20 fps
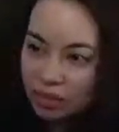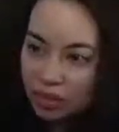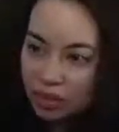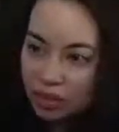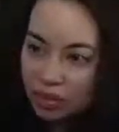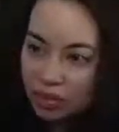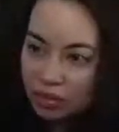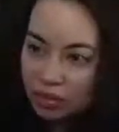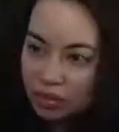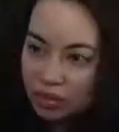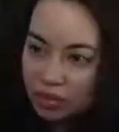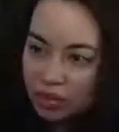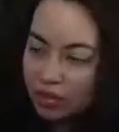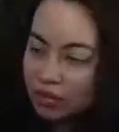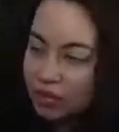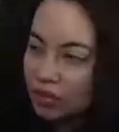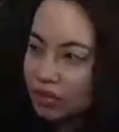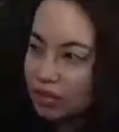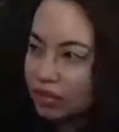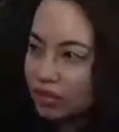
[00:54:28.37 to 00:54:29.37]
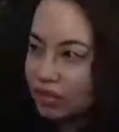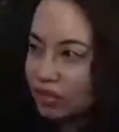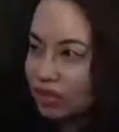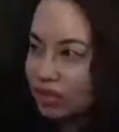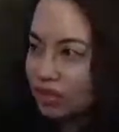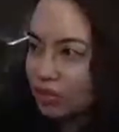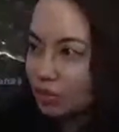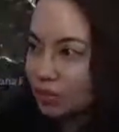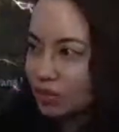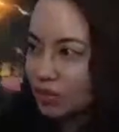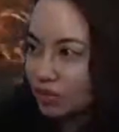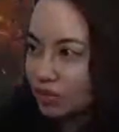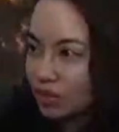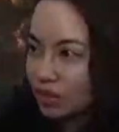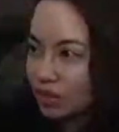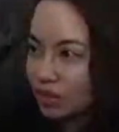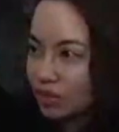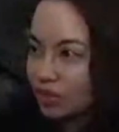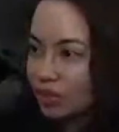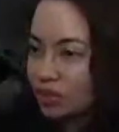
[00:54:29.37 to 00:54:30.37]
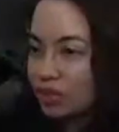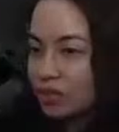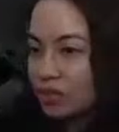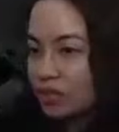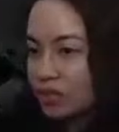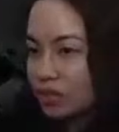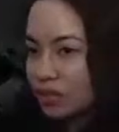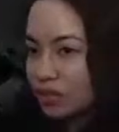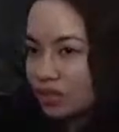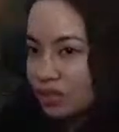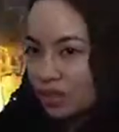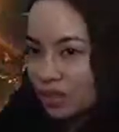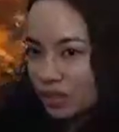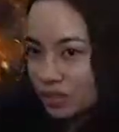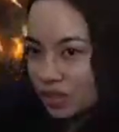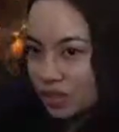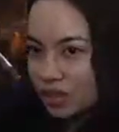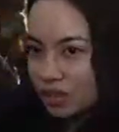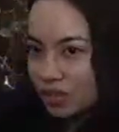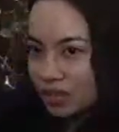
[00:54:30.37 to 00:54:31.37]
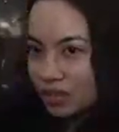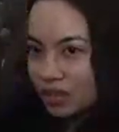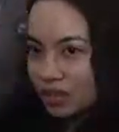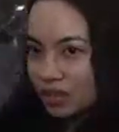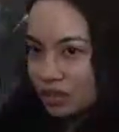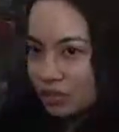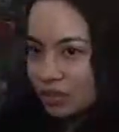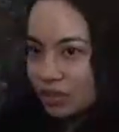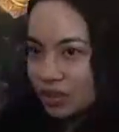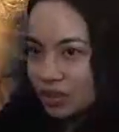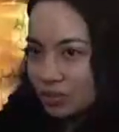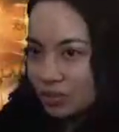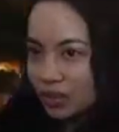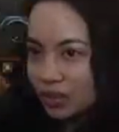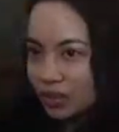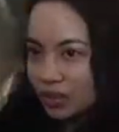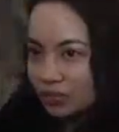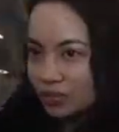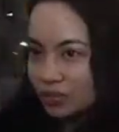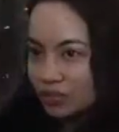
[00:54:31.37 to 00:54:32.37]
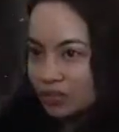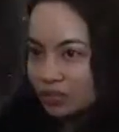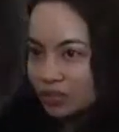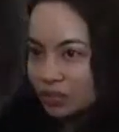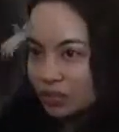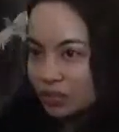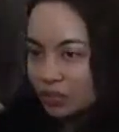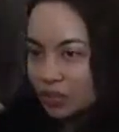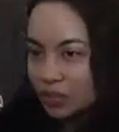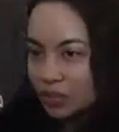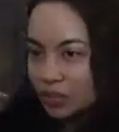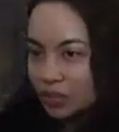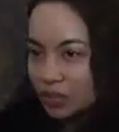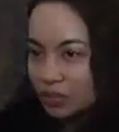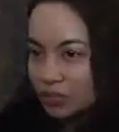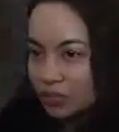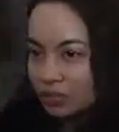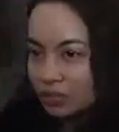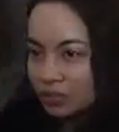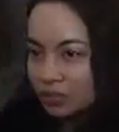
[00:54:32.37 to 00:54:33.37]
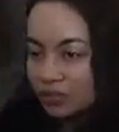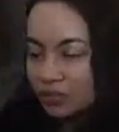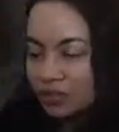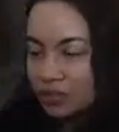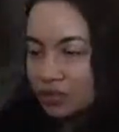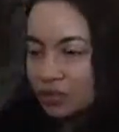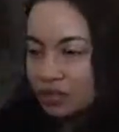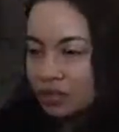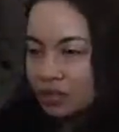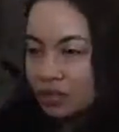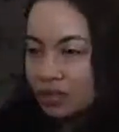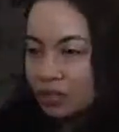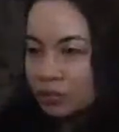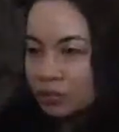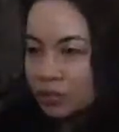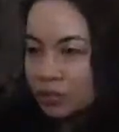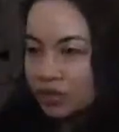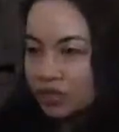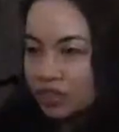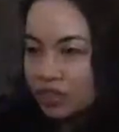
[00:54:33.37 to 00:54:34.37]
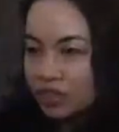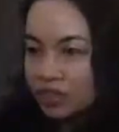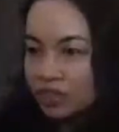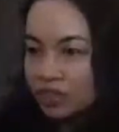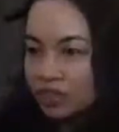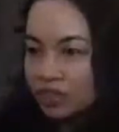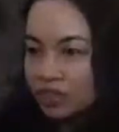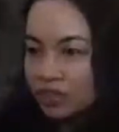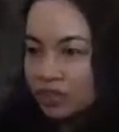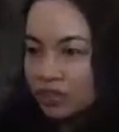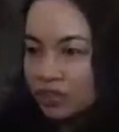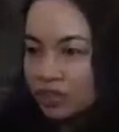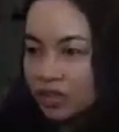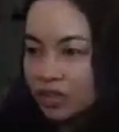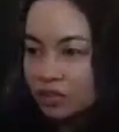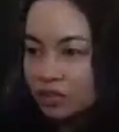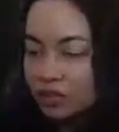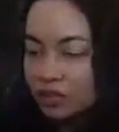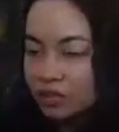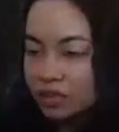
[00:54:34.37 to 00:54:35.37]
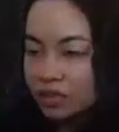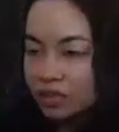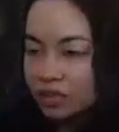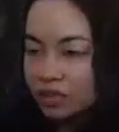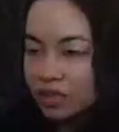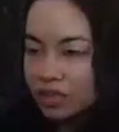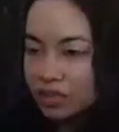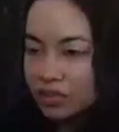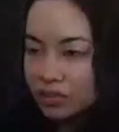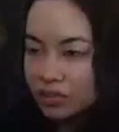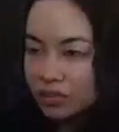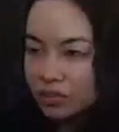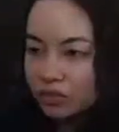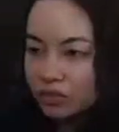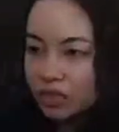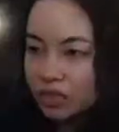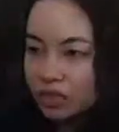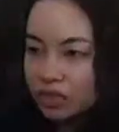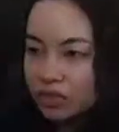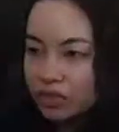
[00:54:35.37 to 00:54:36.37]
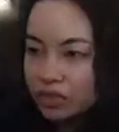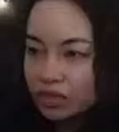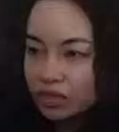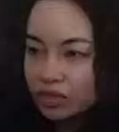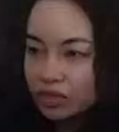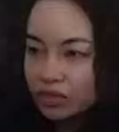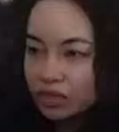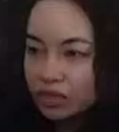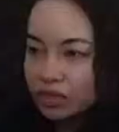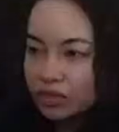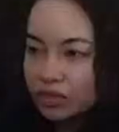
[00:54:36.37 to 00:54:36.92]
Sure, there's our explosive done. And now let's see what else we have to deal with. Got the poison, like the Obelisk, terrifying.